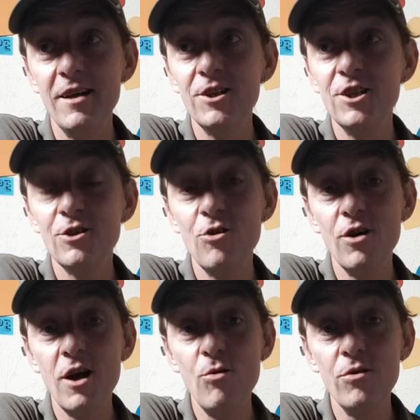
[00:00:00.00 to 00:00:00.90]
and she's got to
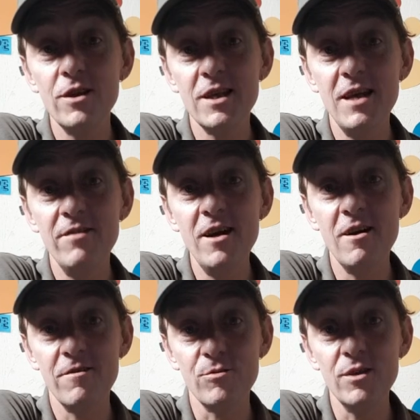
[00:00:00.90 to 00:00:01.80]
go on the TV
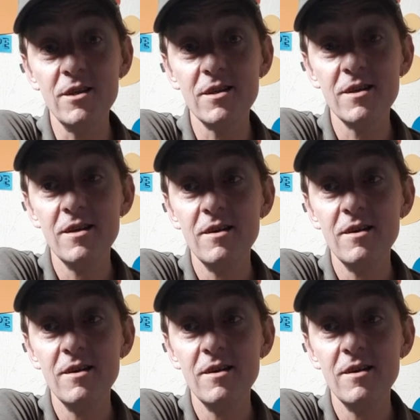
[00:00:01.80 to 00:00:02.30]
afterwards